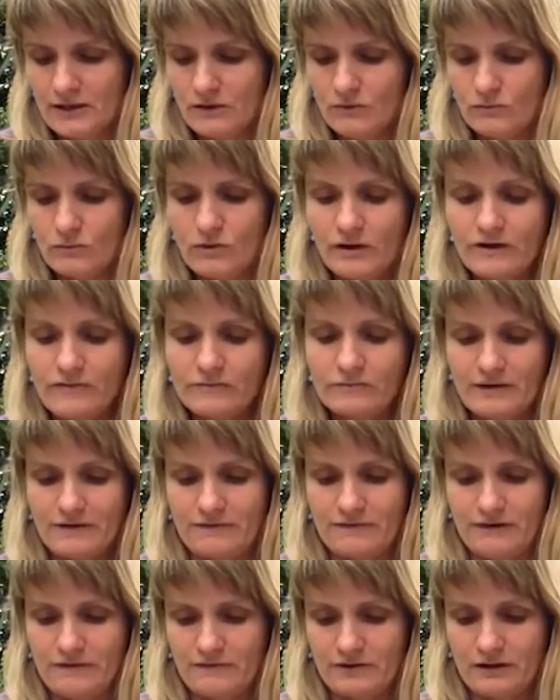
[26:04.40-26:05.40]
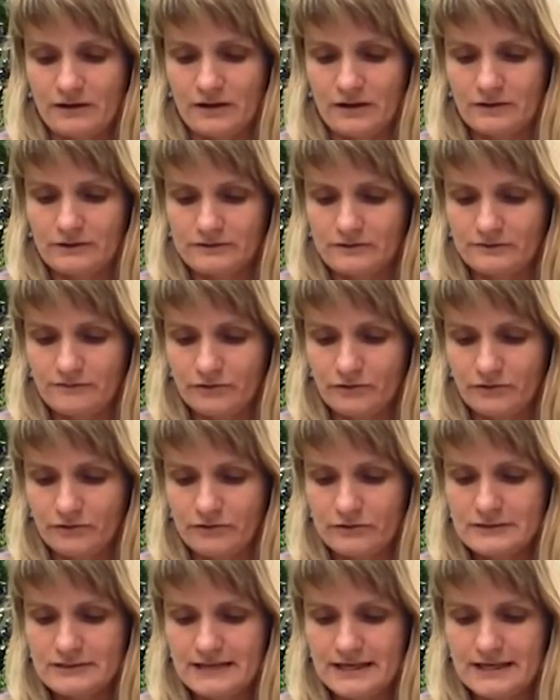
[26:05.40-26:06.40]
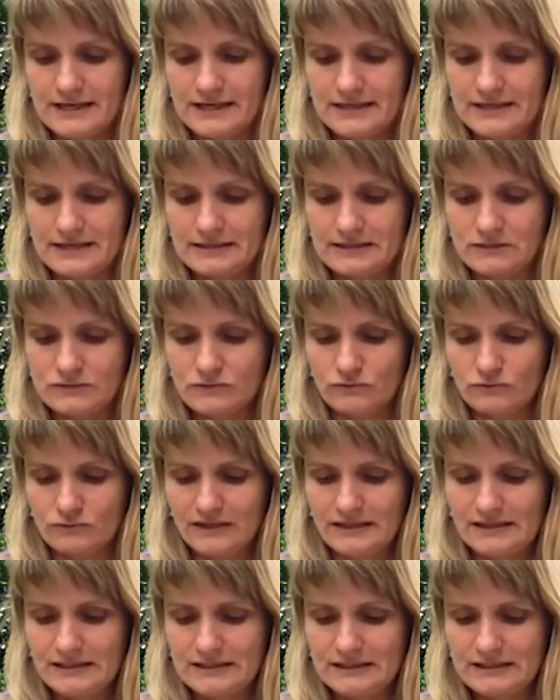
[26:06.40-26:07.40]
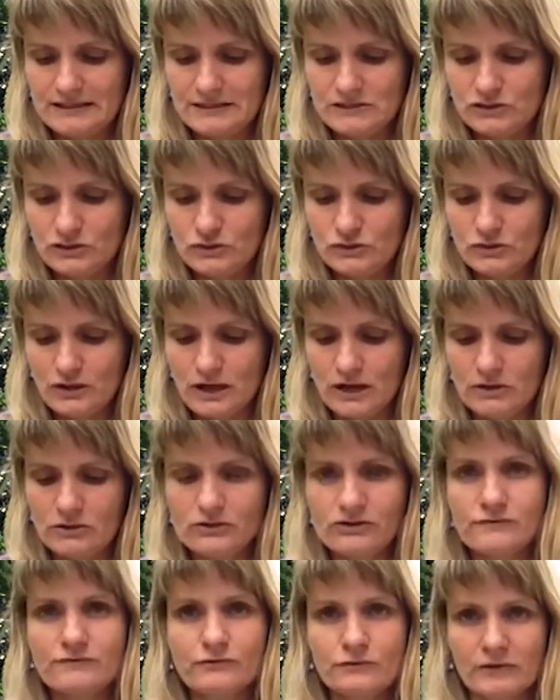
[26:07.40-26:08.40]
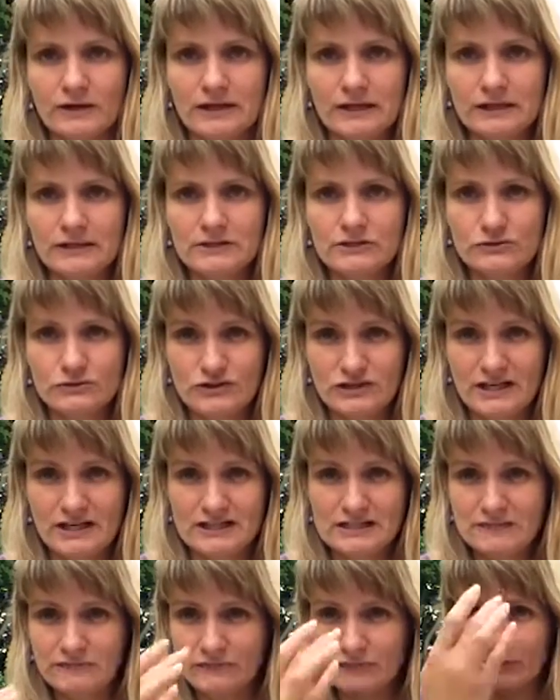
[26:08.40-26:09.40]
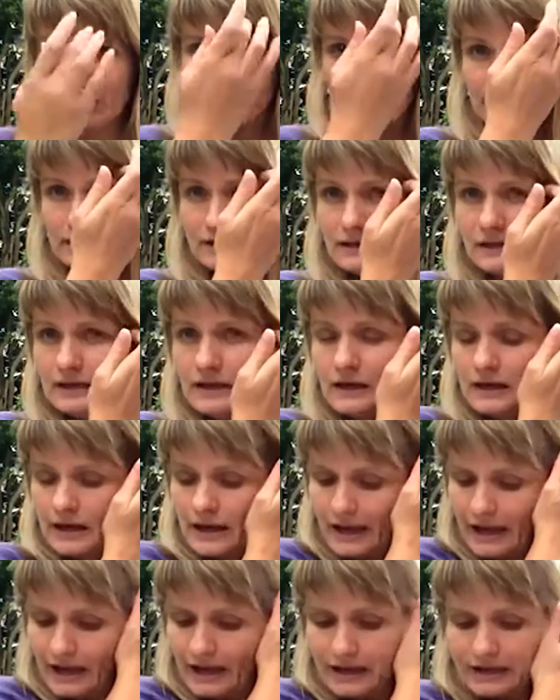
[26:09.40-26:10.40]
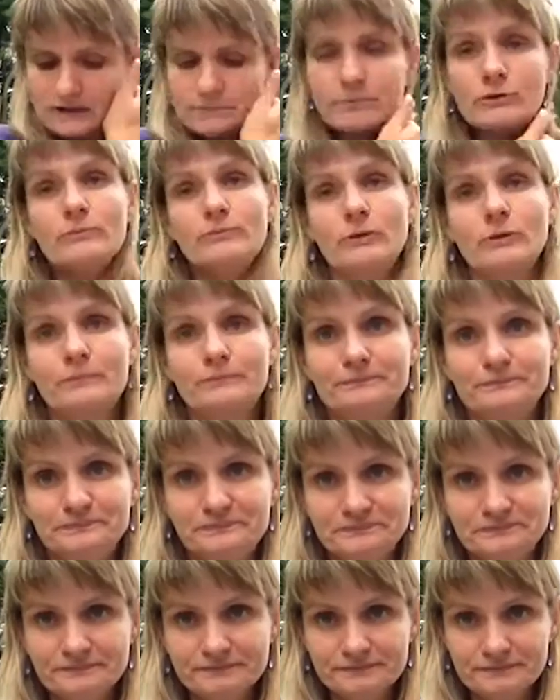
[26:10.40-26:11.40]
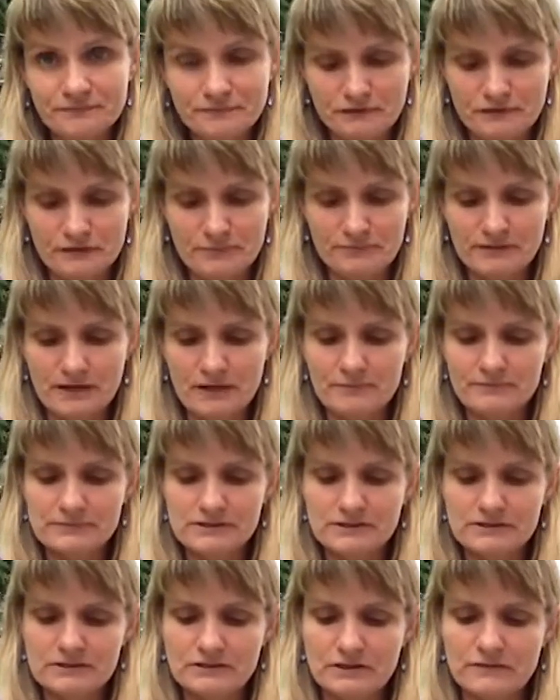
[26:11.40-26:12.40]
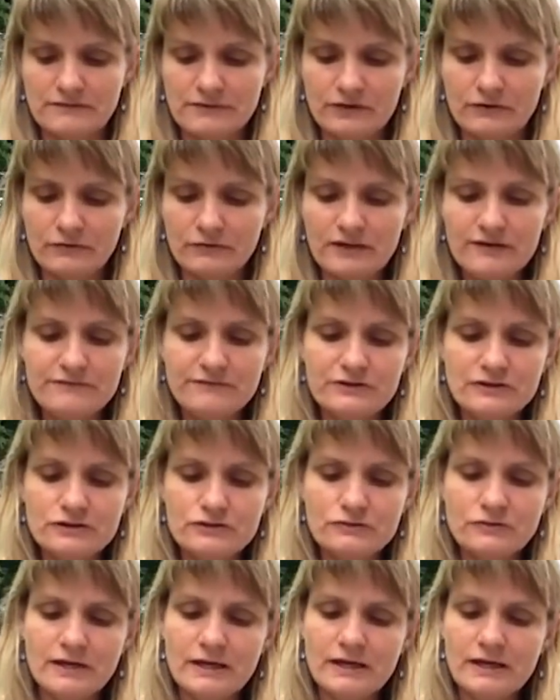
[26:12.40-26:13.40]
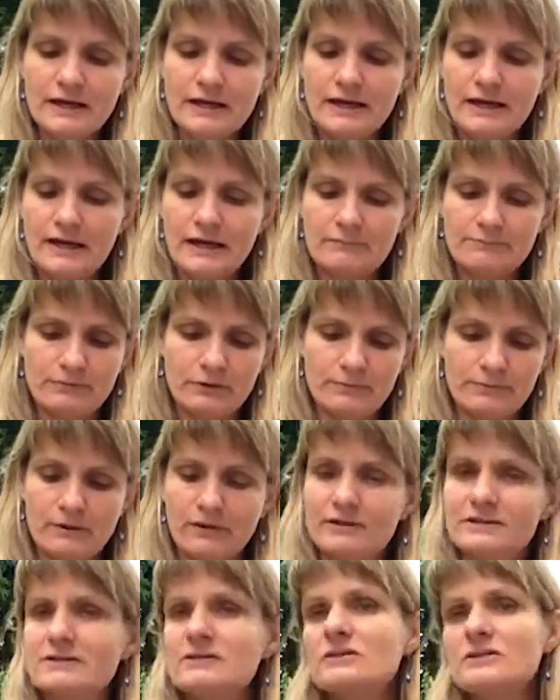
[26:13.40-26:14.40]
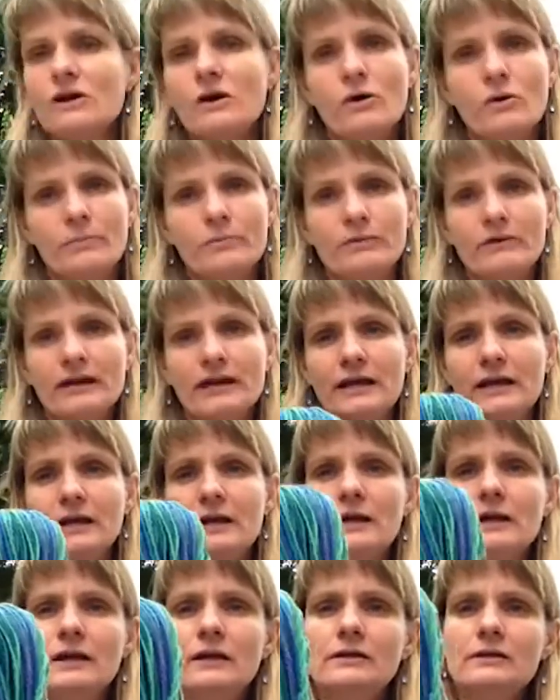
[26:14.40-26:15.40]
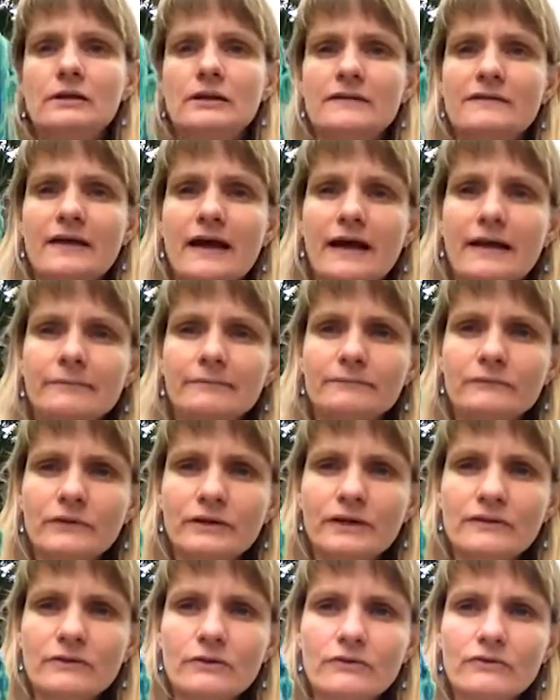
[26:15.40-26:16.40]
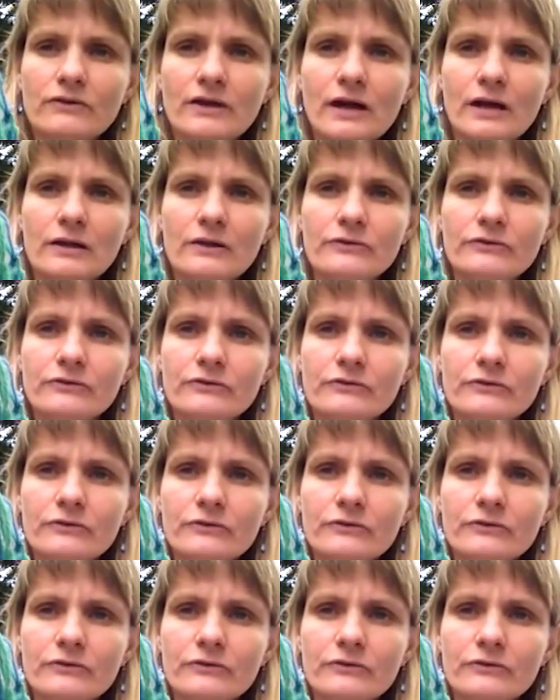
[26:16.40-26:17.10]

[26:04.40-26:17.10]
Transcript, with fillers: One of my favorite colors of hers. It is greens, two colors of green, two shades of green, and purple for the plums. So you've got green for the tree and purple. It's so pretty. Look at that. Look at those colors.